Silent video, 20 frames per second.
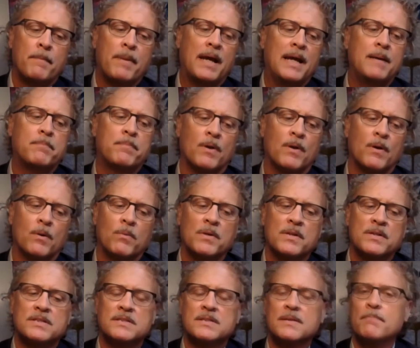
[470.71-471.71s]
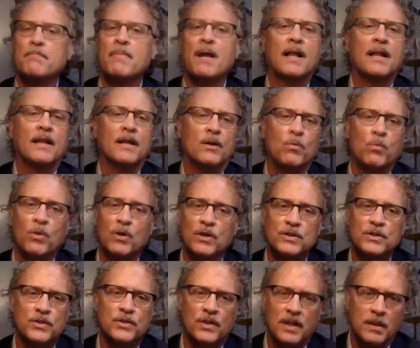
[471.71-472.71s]
paper with symbolic
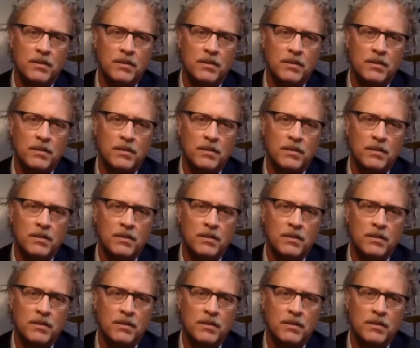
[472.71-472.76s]
words or